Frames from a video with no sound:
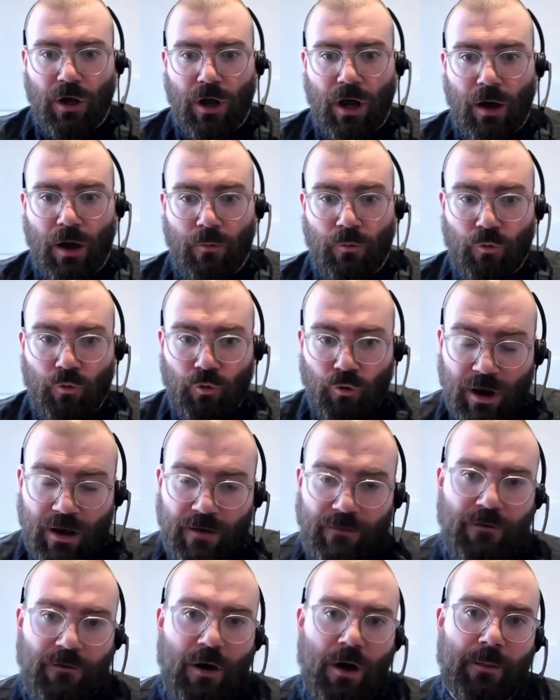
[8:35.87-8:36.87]

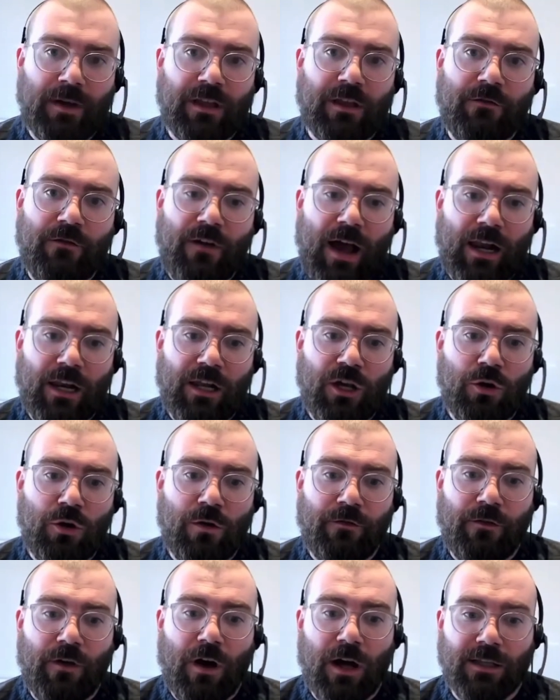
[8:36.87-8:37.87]
reaffirming the value
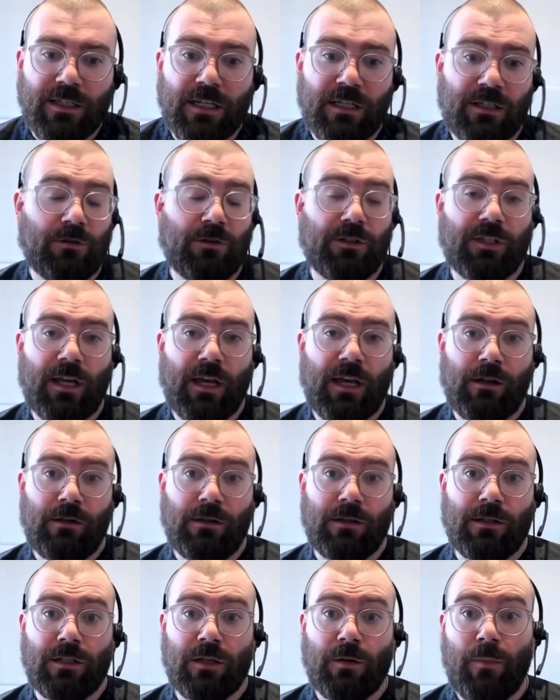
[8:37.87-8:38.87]
of artisanal
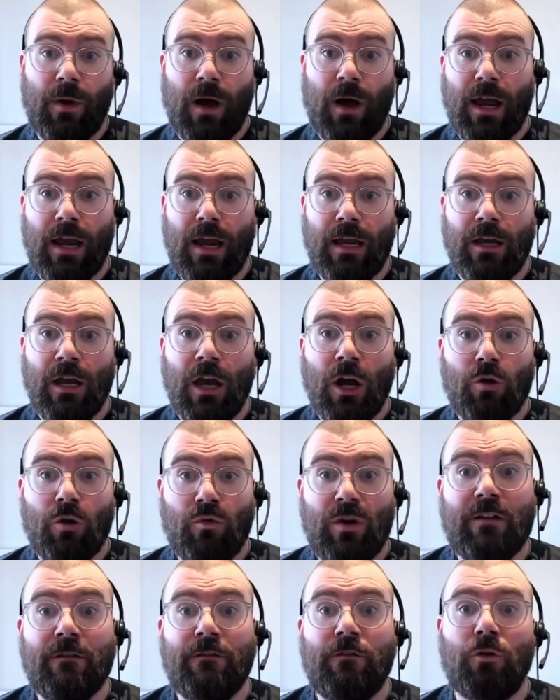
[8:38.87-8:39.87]
skills by
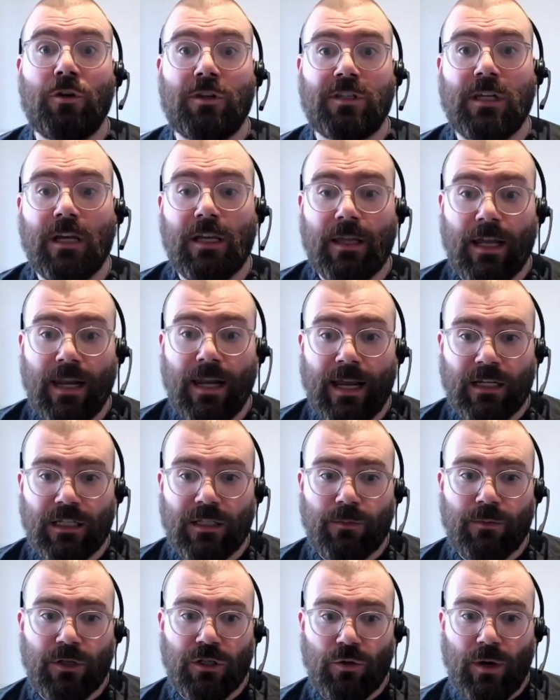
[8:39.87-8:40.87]
reinforcing the links
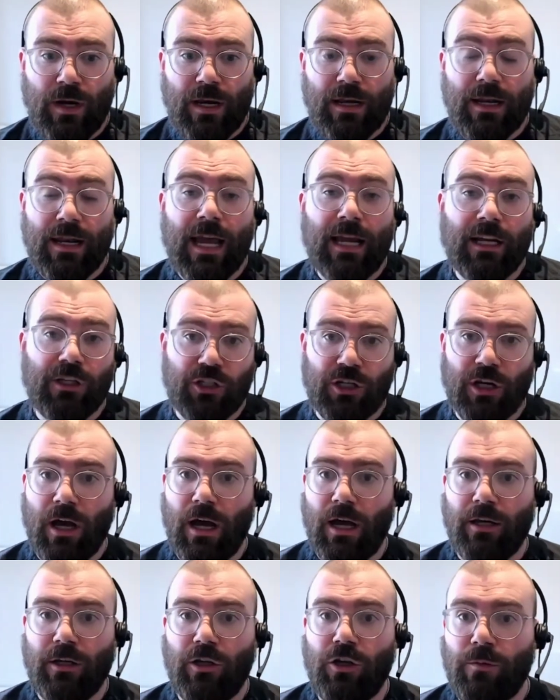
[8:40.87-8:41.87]
between nature
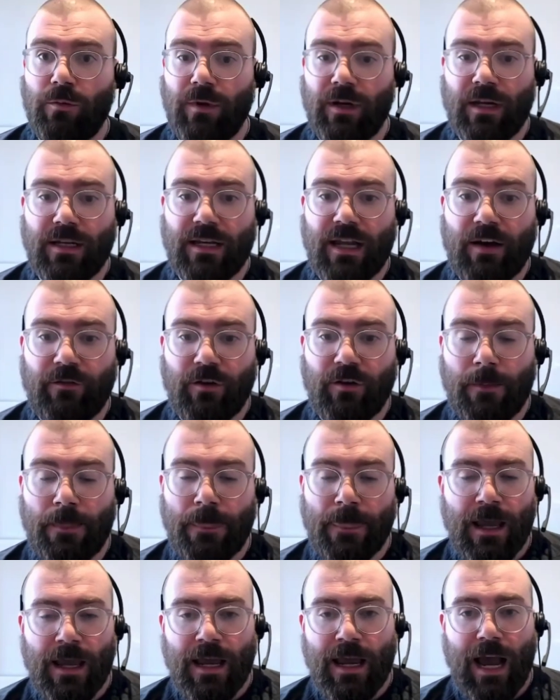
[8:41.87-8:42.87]
and human endeavor
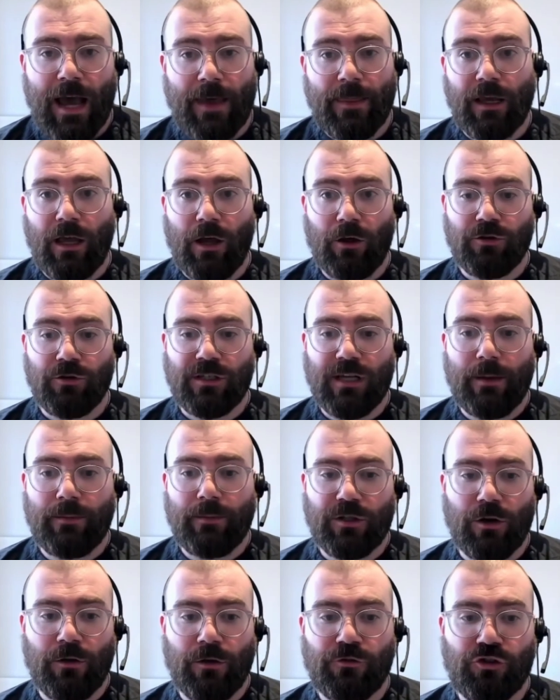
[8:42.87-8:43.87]
and the concept
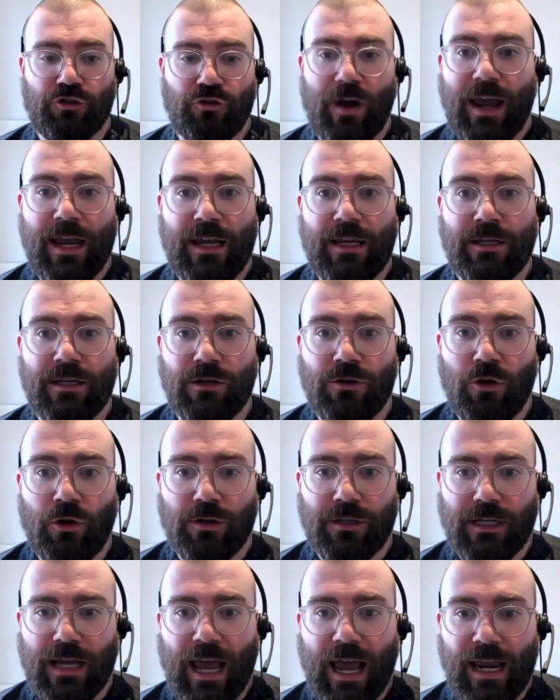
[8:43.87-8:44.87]
of trade,
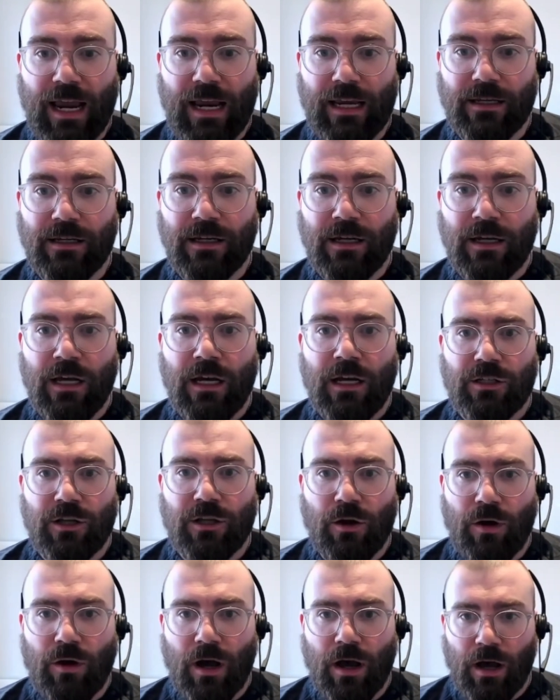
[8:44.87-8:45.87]
not aid.
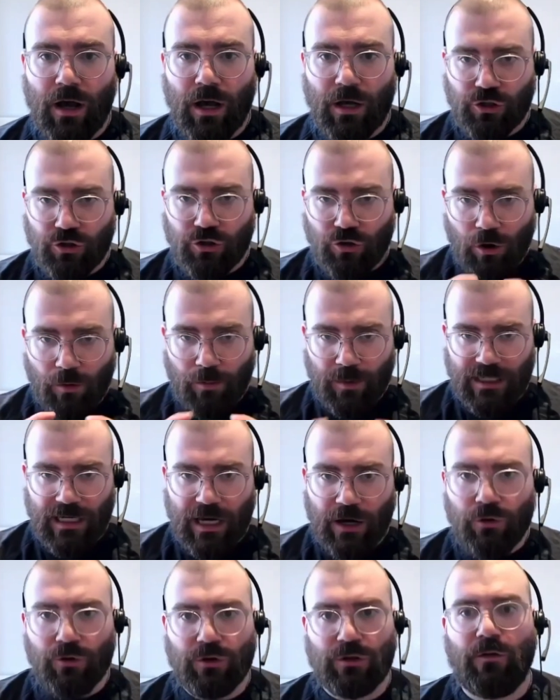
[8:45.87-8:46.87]
So a strong
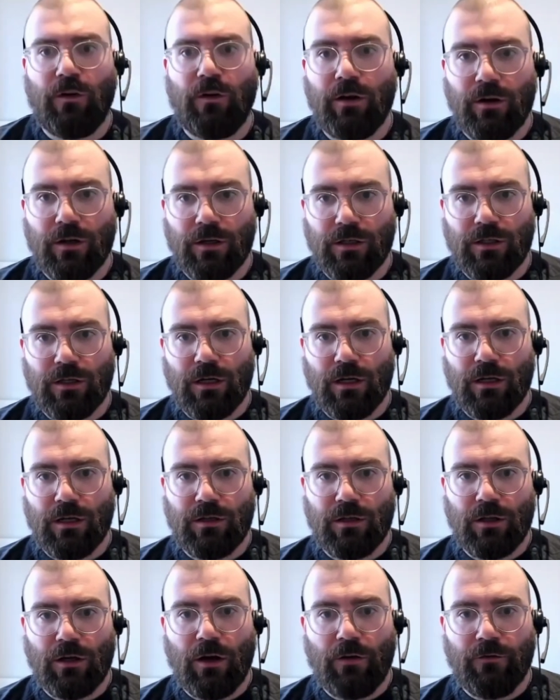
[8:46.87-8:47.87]
materials focus to
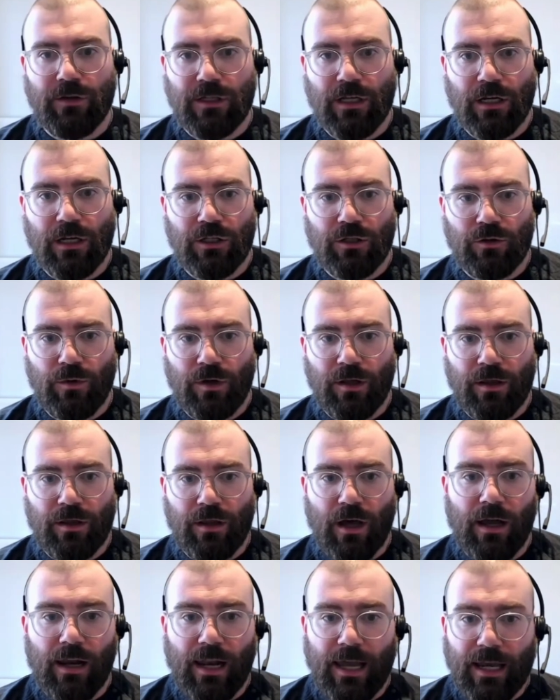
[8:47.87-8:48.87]
the conversation with
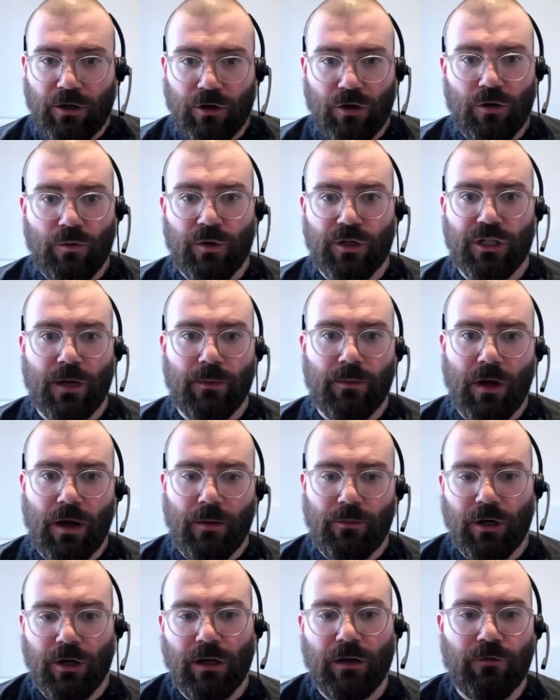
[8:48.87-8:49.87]
Lei Kuhn, which I'm
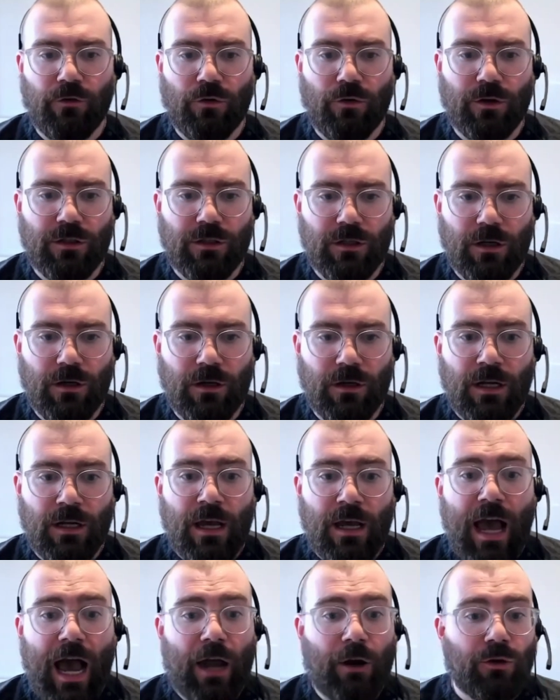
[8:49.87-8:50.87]
looking forward to.
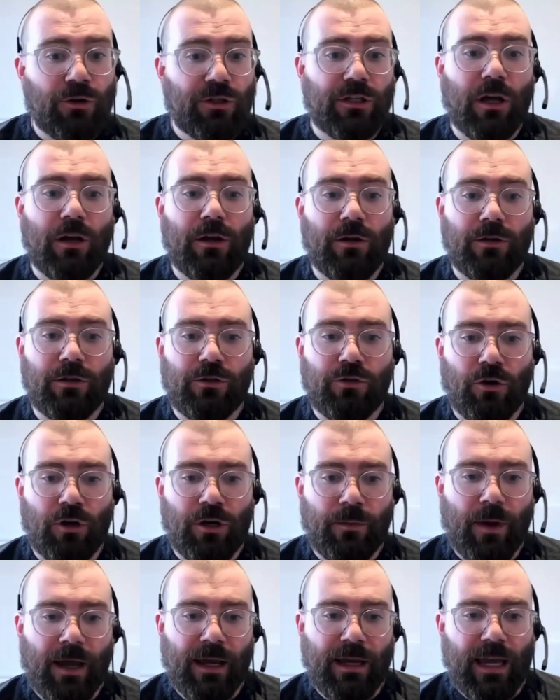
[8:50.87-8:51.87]
And also joined
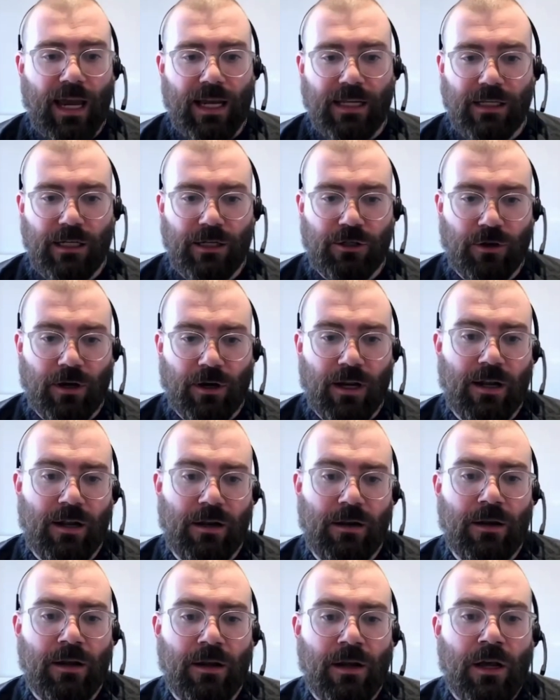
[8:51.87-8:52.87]
by Katie Tregithan,